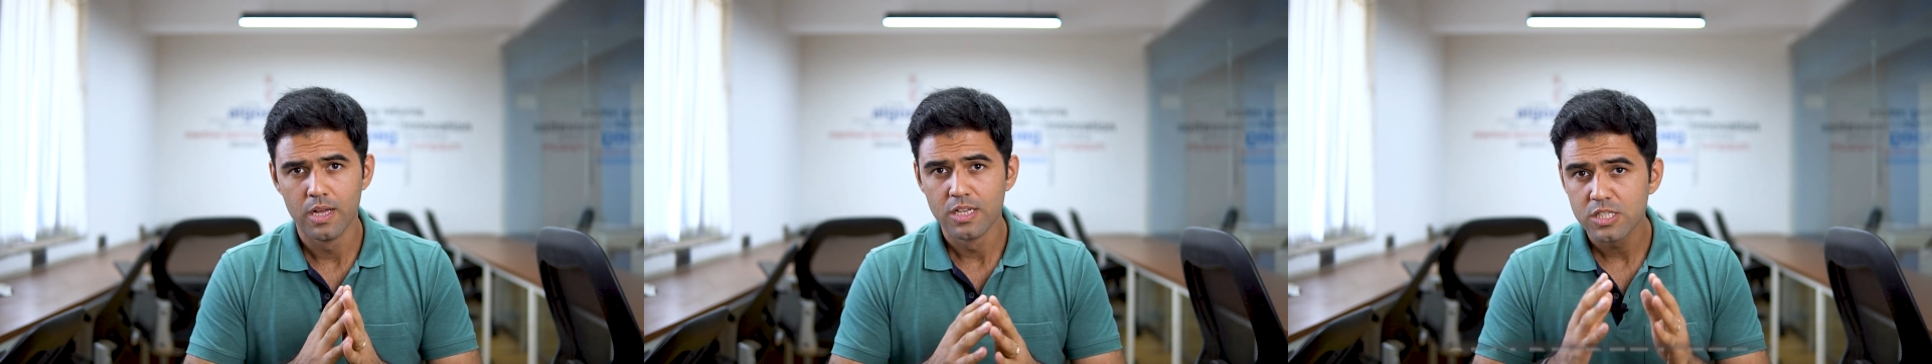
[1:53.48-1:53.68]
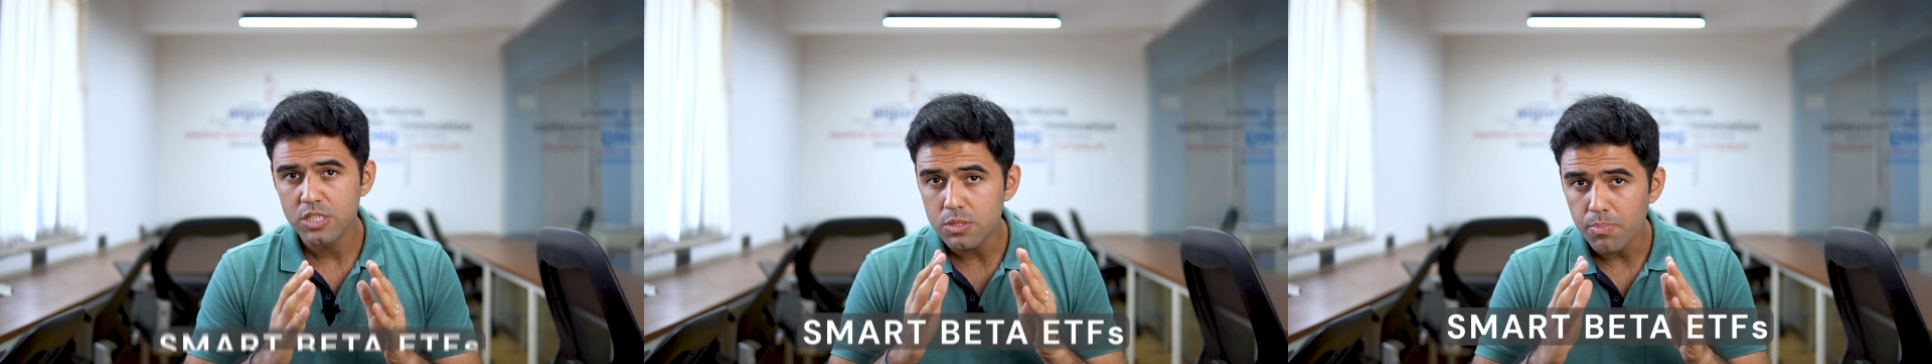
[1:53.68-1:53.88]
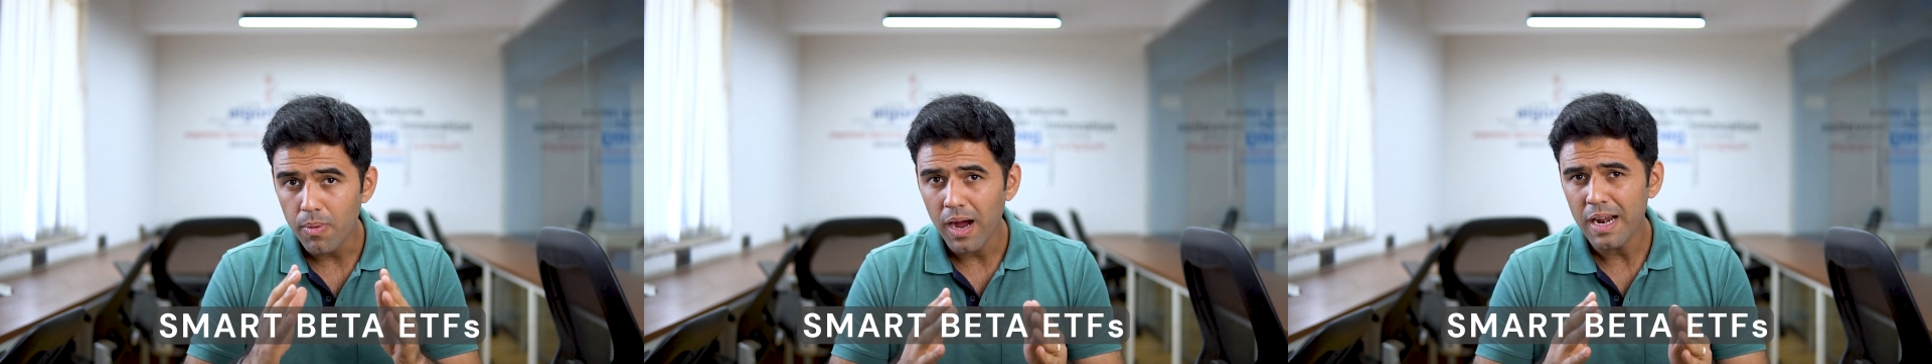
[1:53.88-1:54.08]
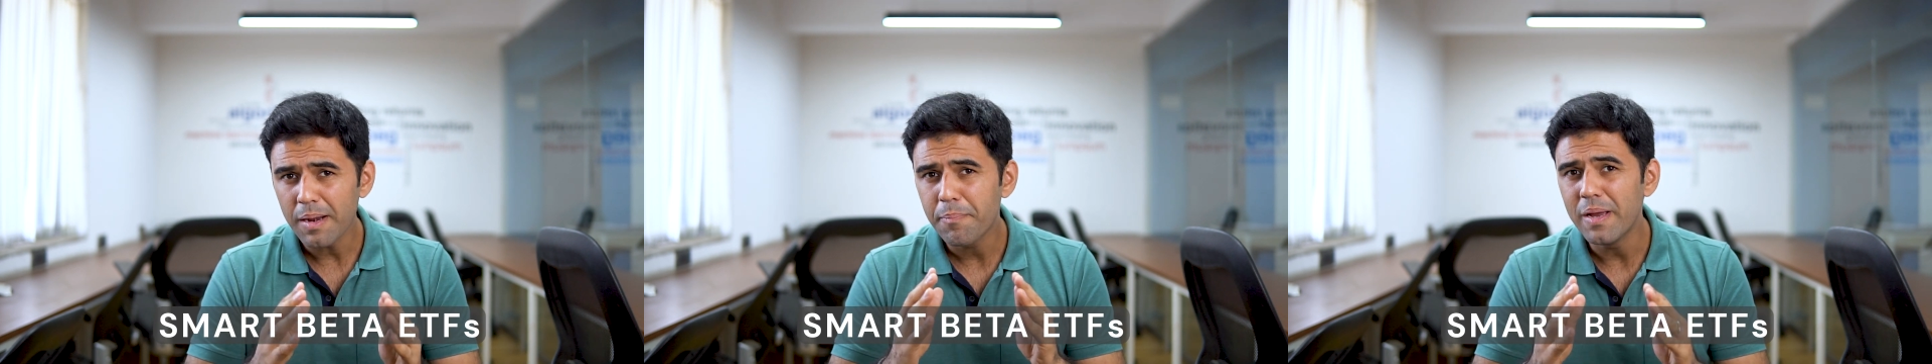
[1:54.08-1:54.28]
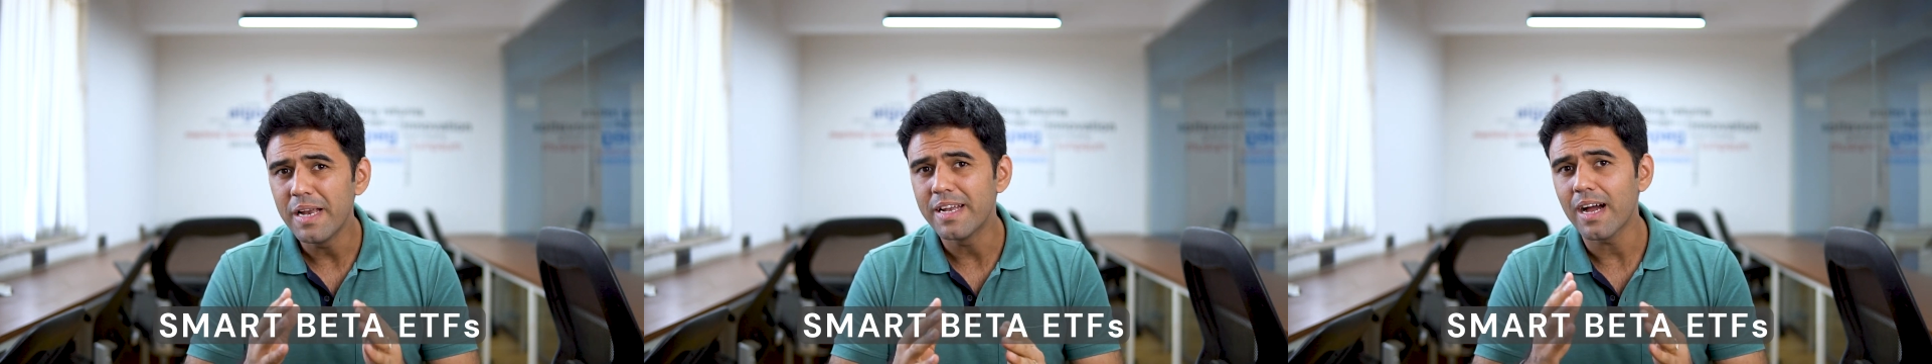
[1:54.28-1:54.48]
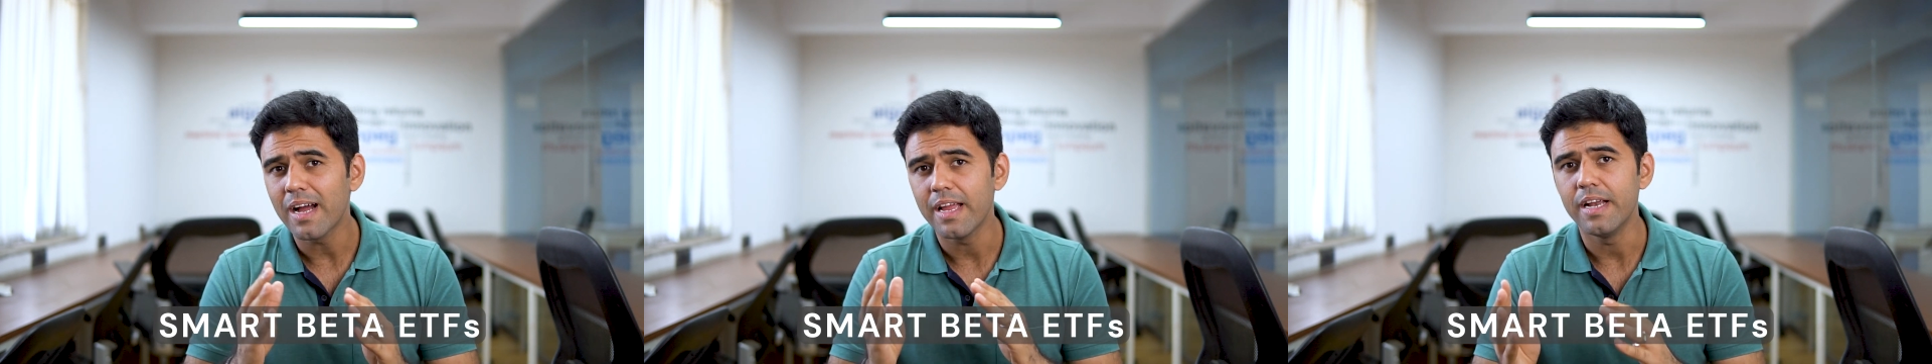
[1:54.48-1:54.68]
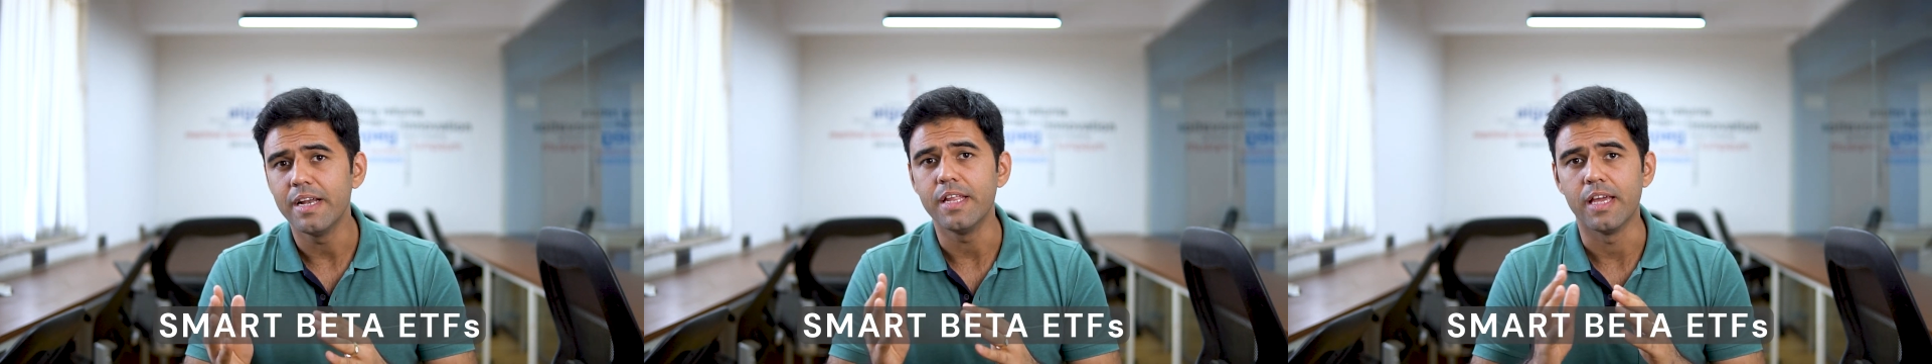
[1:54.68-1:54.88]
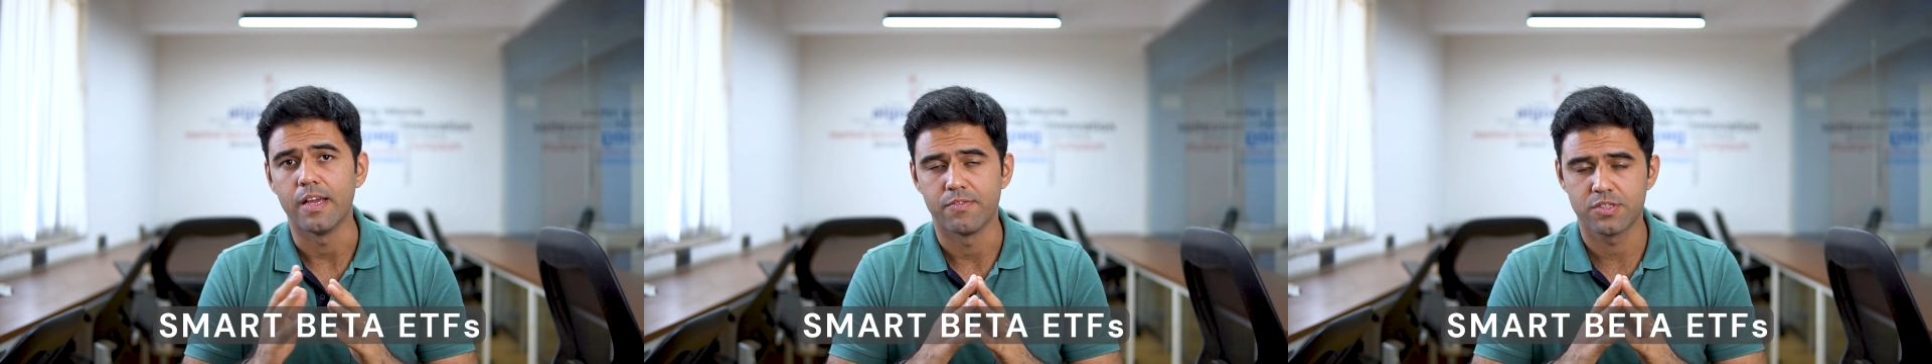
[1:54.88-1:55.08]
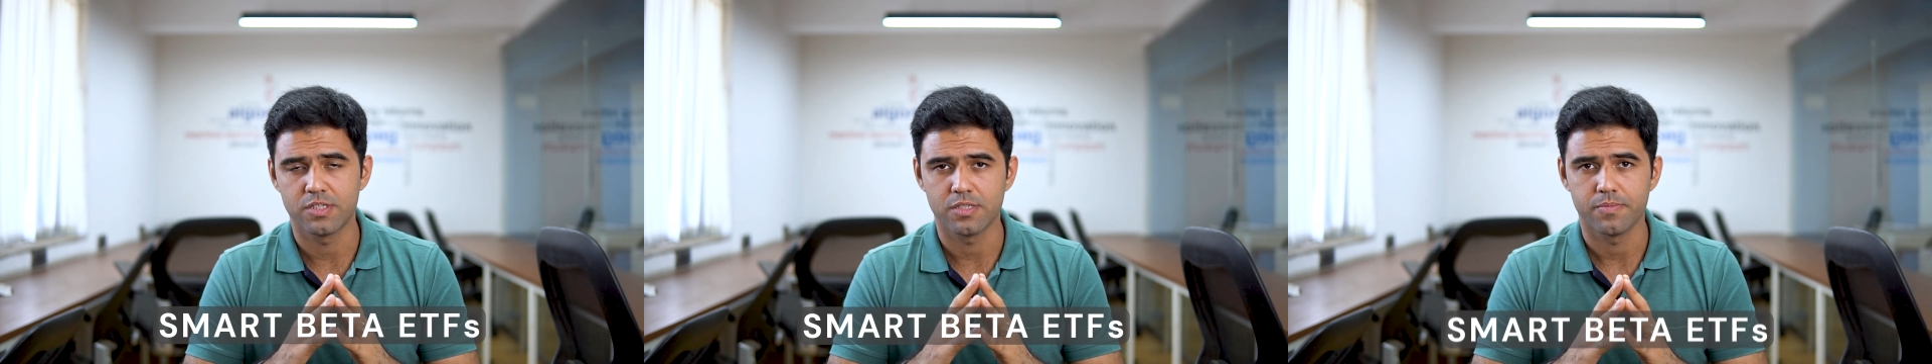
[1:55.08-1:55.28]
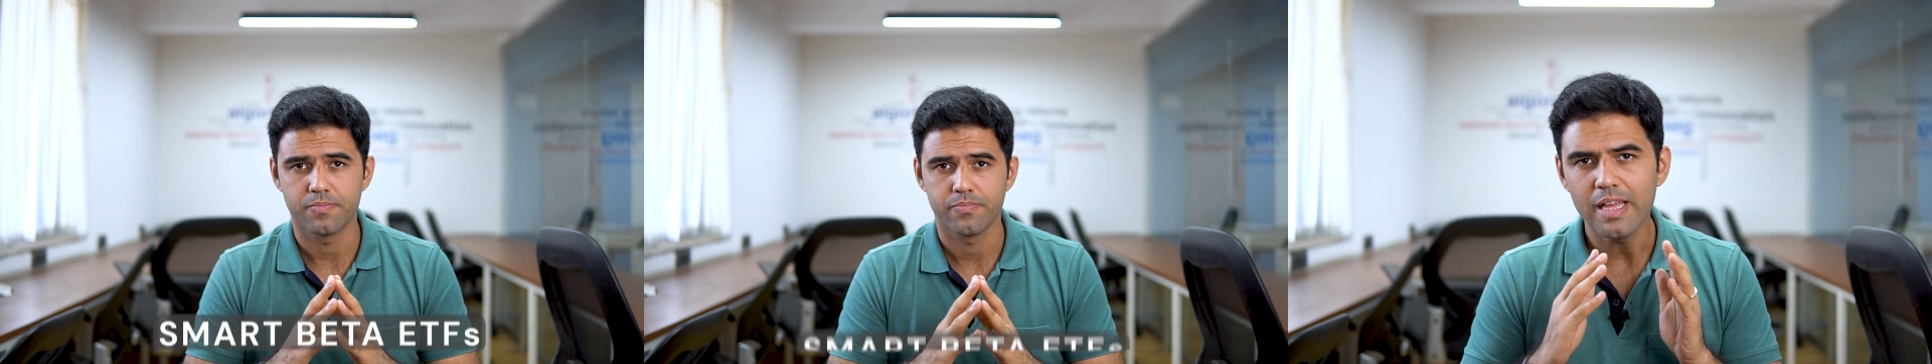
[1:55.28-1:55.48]
smart beta
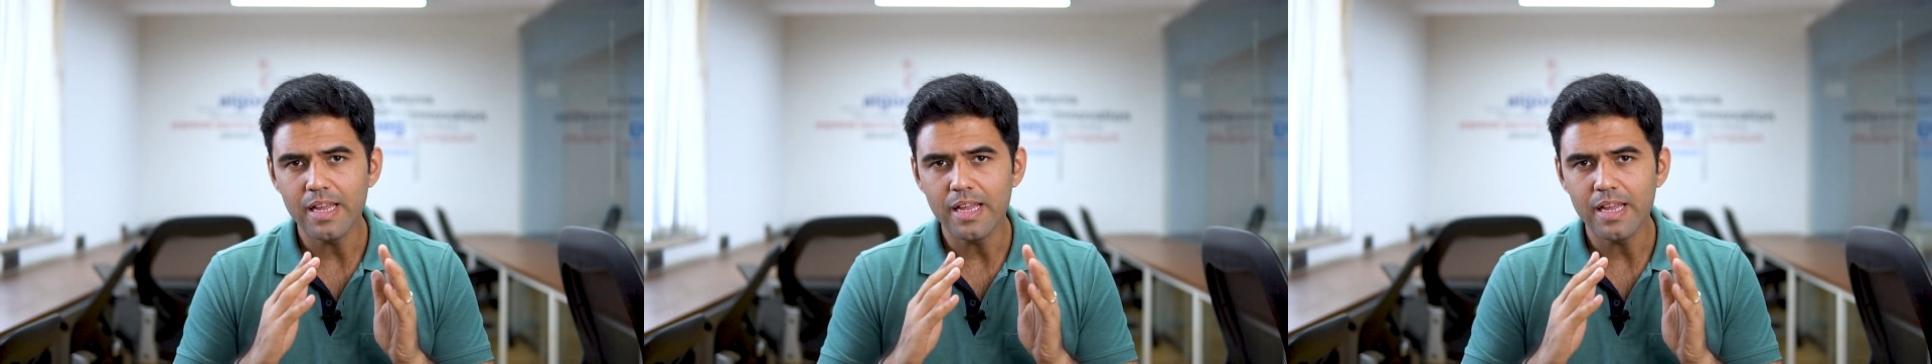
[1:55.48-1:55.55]
ETFs.